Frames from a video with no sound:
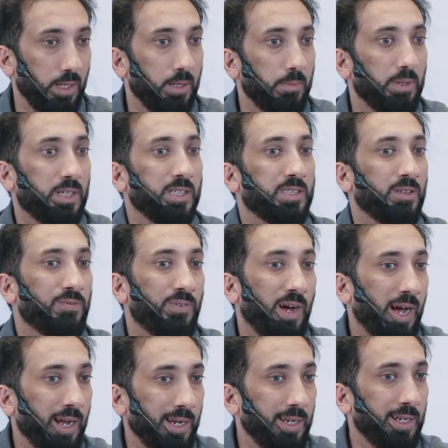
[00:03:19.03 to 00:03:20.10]
because the
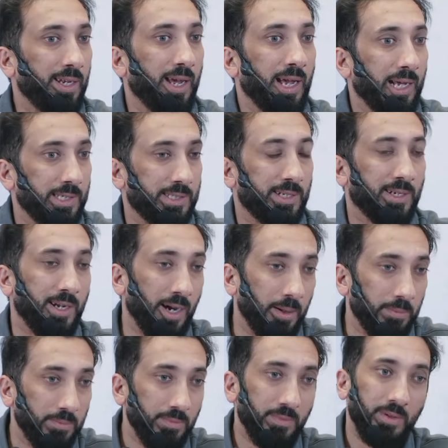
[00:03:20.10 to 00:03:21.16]
fa'il has to
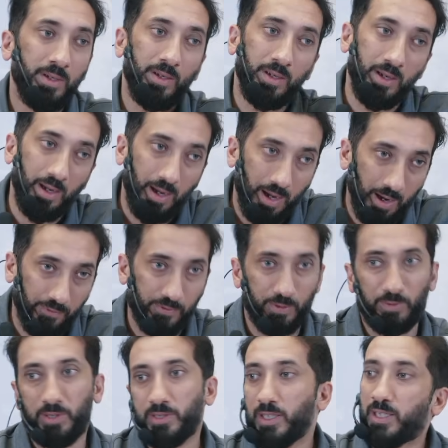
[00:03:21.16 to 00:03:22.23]
come
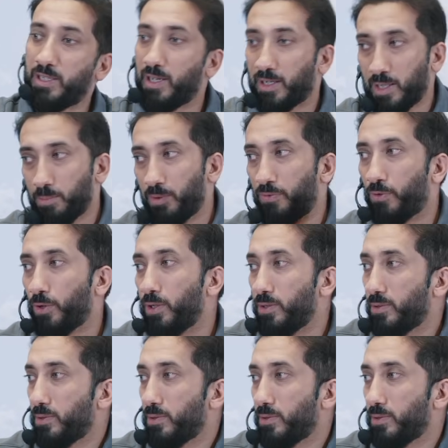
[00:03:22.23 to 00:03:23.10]
afterwards. It cannot come before.